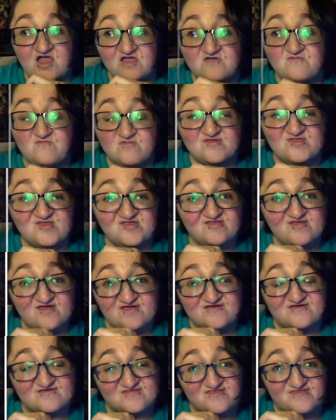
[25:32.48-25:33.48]
I really
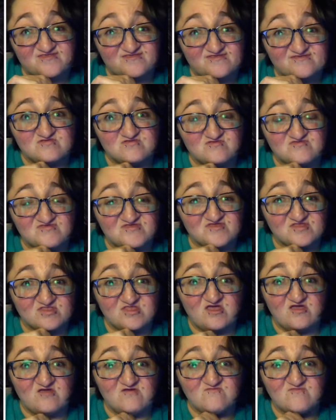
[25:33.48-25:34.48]
liked using
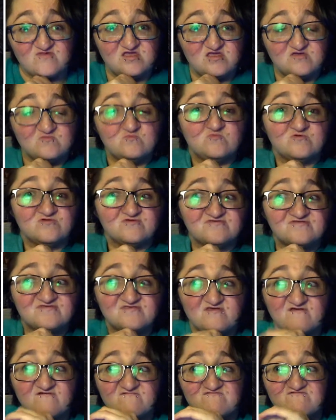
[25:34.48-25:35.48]
them. It
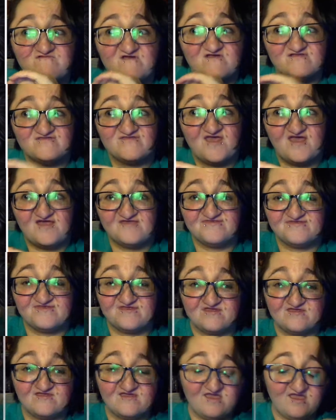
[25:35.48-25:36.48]
was
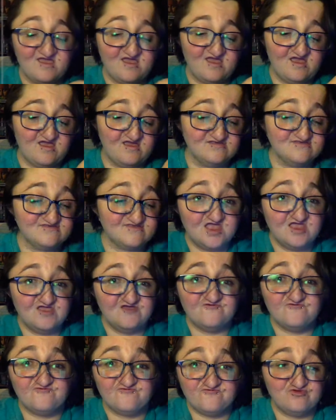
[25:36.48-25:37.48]
fantastic. And
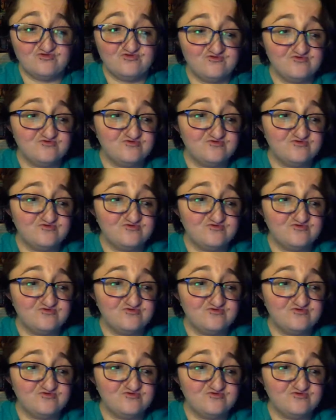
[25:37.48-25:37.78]
if you